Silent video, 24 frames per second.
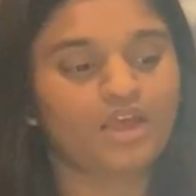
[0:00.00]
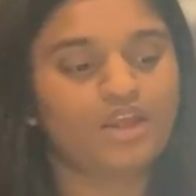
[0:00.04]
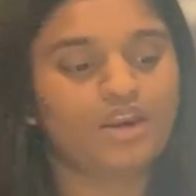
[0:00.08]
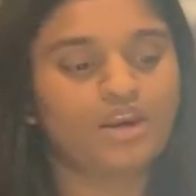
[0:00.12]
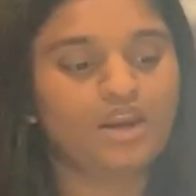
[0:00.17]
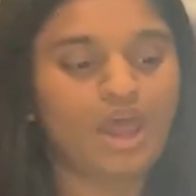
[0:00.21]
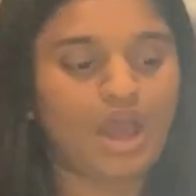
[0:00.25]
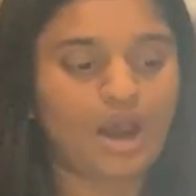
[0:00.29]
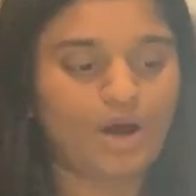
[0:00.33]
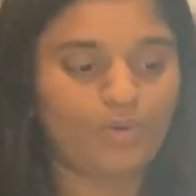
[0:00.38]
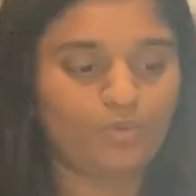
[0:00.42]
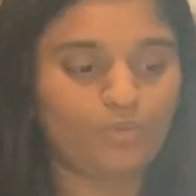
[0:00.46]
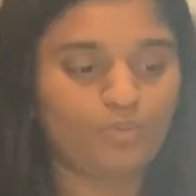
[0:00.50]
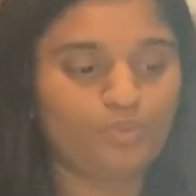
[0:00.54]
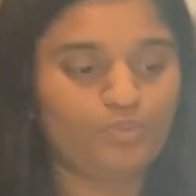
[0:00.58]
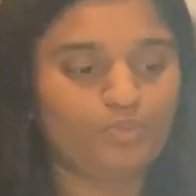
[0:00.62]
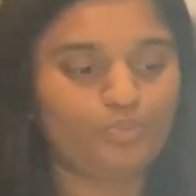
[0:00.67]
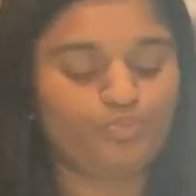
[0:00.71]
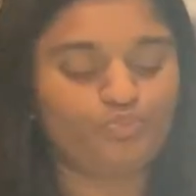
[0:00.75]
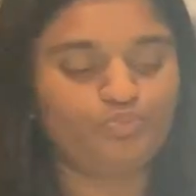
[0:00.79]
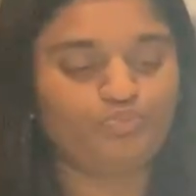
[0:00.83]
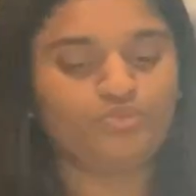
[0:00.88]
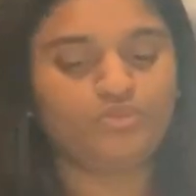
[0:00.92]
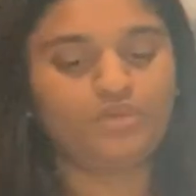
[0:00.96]
Now,
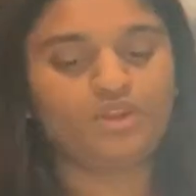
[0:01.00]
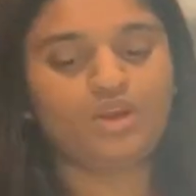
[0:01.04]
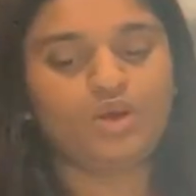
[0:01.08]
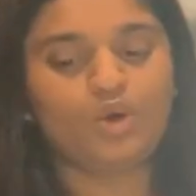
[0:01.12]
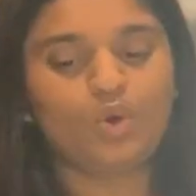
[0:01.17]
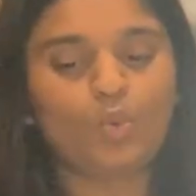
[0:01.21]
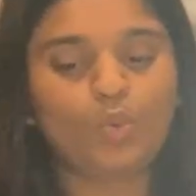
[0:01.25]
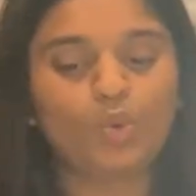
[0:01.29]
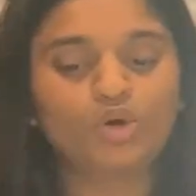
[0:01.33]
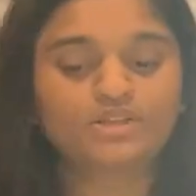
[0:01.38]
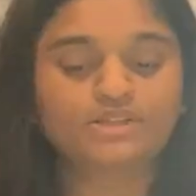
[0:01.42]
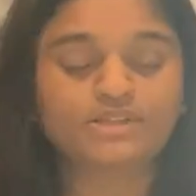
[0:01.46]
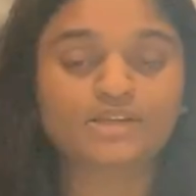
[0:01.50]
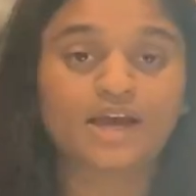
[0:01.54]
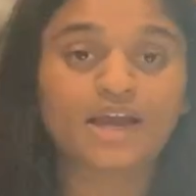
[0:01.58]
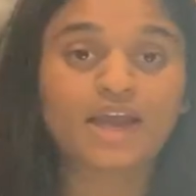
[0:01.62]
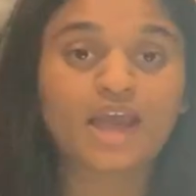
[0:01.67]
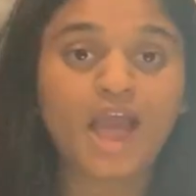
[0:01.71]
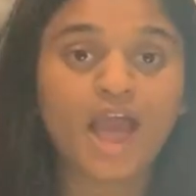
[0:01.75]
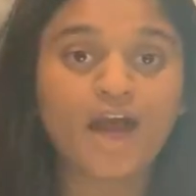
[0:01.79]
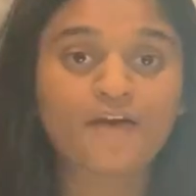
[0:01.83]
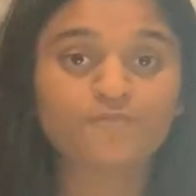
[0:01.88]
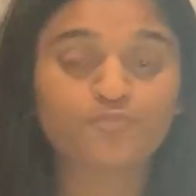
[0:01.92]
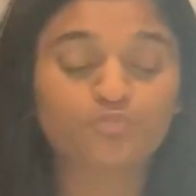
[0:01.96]
once I
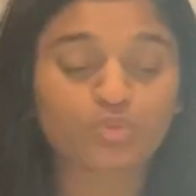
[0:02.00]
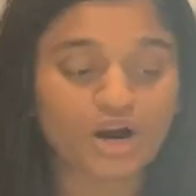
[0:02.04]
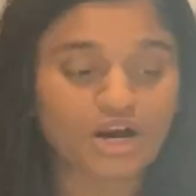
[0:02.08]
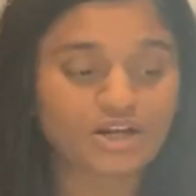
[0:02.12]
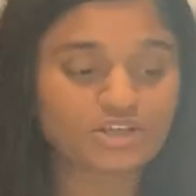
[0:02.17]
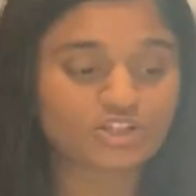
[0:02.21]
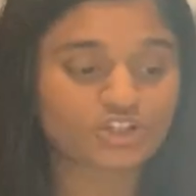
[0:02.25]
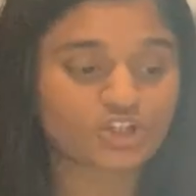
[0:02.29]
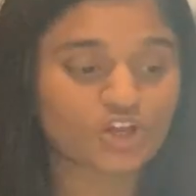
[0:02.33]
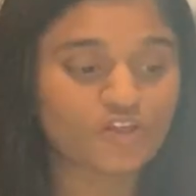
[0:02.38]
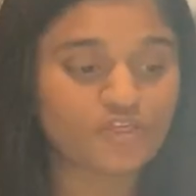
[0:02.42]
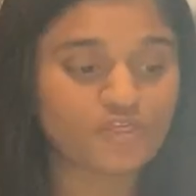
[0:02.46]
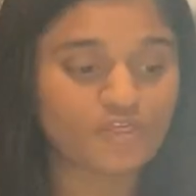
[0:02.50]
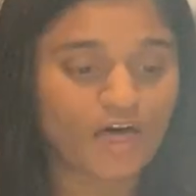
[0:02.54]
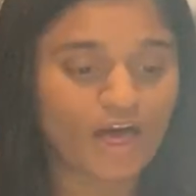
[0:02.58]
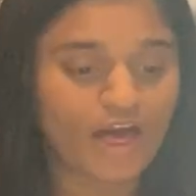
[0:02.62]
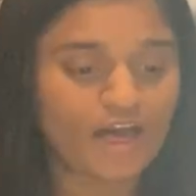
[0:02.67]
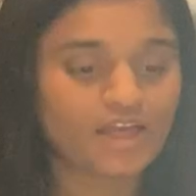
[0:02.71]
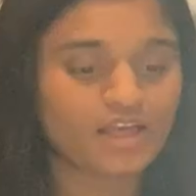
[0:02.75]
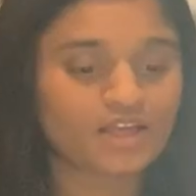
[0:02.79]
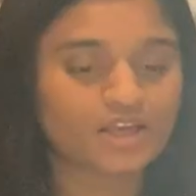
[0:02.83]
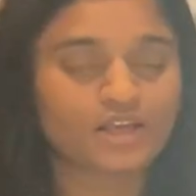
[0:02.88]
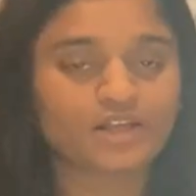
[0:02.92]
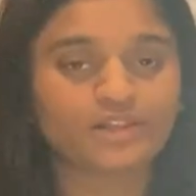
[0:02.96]
have pressed on
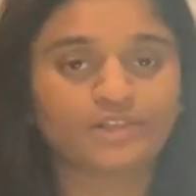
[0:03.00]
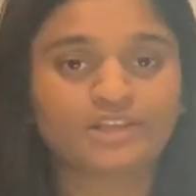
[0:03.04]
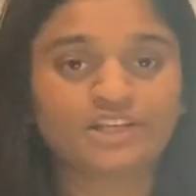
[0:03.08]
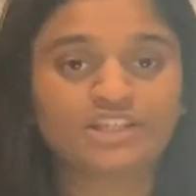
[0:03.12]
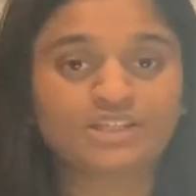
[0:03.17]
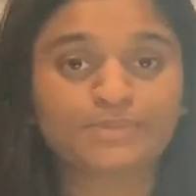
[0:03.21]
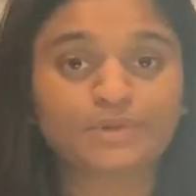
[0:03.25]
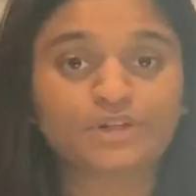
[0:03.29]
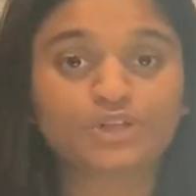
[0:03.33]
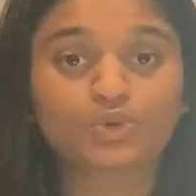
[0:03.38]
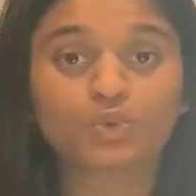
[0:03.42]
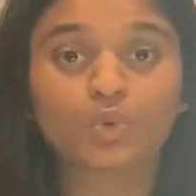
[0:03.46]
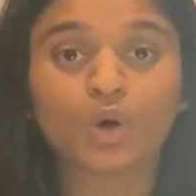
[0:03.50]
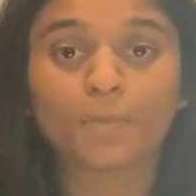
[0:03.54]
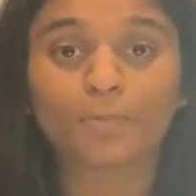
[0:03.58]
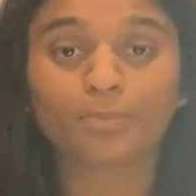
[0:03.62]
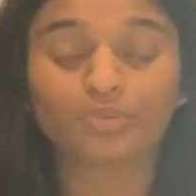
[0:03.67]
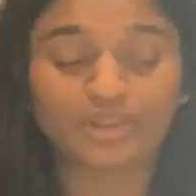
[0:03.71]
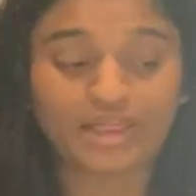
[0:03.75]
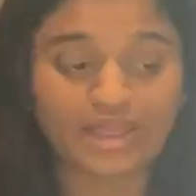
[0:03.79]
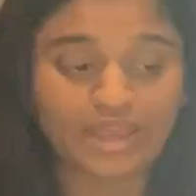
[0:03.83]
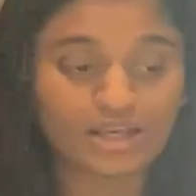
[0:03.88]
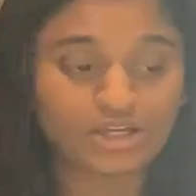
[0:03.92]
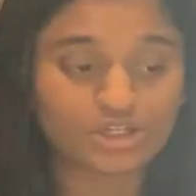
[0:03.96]
that, it leads me to a
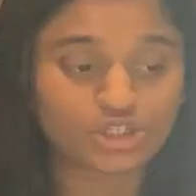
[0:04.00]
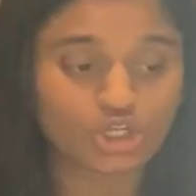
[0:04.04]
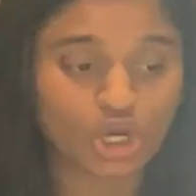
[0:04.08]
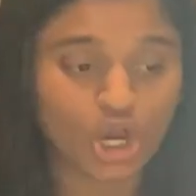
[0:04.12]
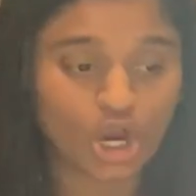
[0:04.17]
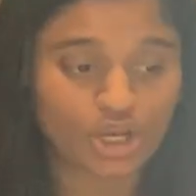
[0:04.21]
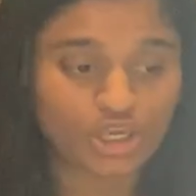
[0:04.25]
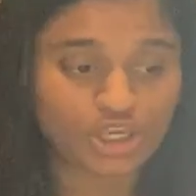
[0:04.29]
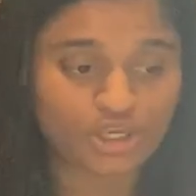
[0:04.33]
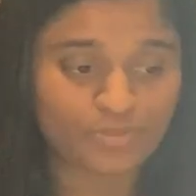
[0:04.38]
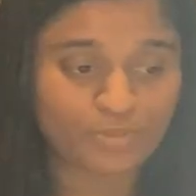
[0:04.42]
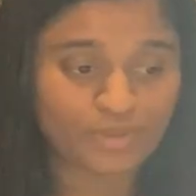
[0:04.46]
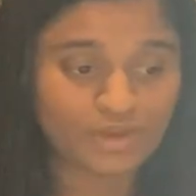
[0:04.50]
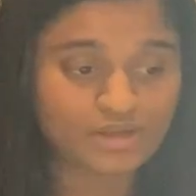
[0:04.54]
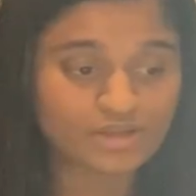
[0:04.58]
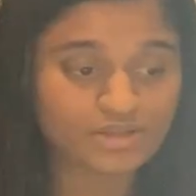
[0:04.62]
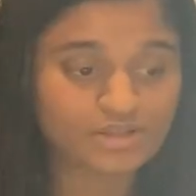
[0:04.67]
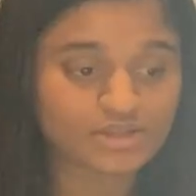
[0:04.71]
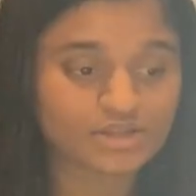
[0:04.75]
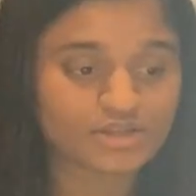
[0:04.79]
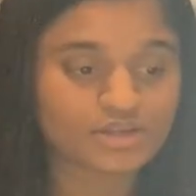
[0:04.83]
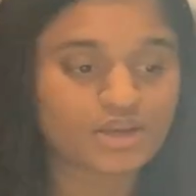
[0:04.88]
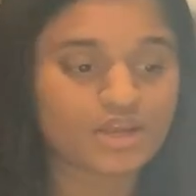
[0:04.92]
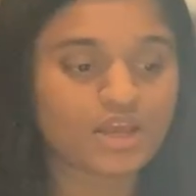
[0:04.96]
blank
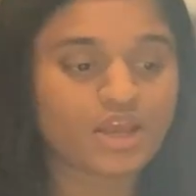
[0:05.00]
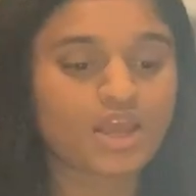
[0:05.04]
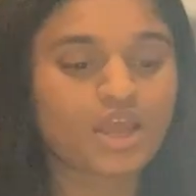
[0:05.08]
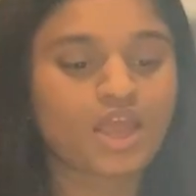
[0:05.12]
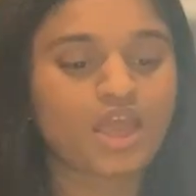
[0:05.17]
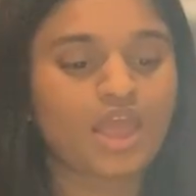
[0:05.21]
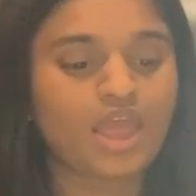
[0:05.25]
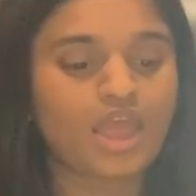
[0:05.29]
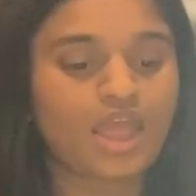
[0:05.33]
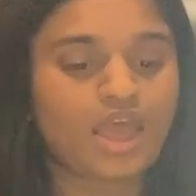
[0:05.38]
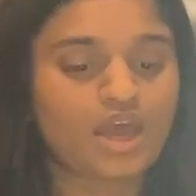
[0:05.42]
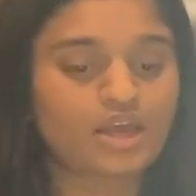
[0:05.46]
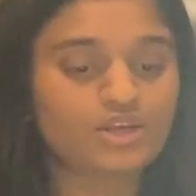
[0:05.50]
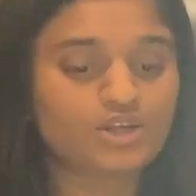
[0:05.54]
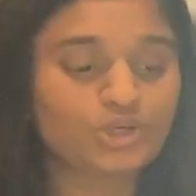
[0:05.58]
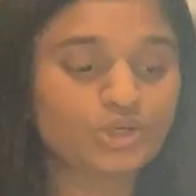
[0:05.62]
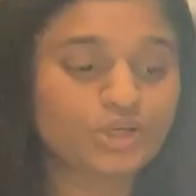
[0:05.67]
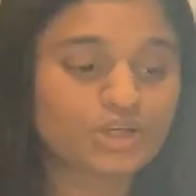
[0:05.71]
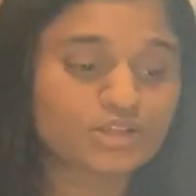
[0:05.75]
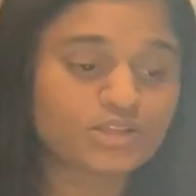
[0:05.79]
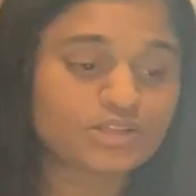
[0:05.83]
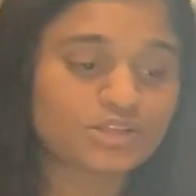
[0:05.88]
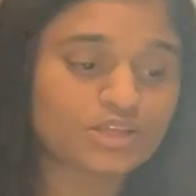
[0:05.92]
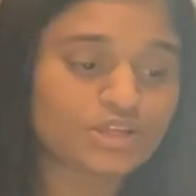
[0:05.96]
document. And
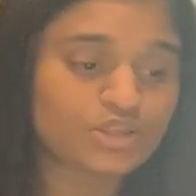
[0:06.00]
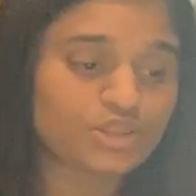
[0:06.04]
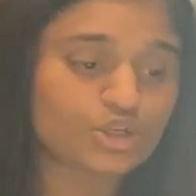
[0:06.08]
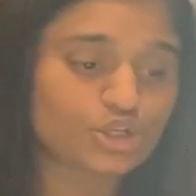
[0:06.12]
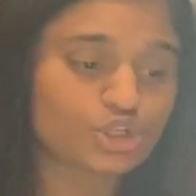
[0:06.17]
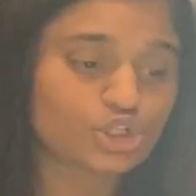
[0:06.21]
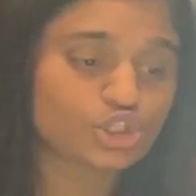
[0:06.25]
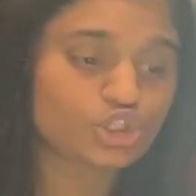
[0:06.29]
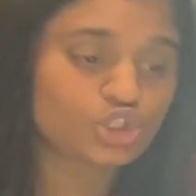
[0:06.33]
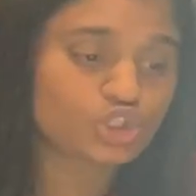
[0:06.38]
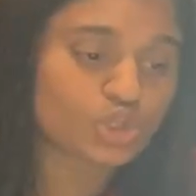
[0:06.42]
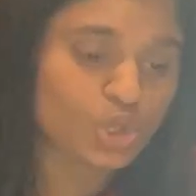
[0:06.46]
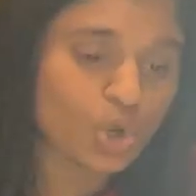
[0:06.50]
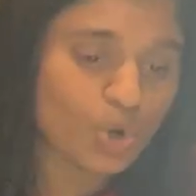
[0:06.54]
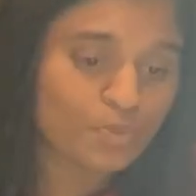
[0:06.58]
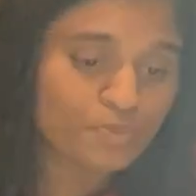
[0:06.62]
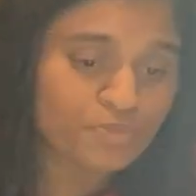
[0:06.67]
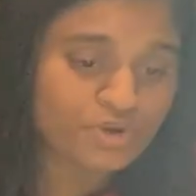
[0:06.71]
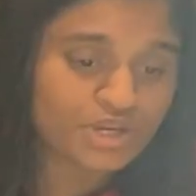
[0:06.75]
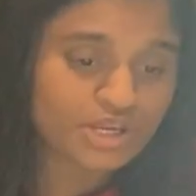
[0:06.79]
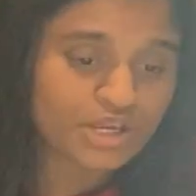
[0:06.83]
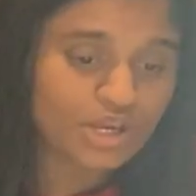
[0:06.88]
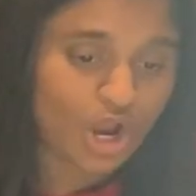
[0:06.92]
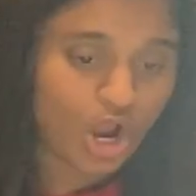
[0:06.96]
you can see there's so
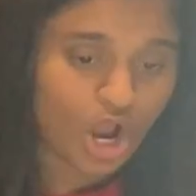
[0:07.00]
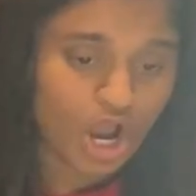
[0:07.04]
many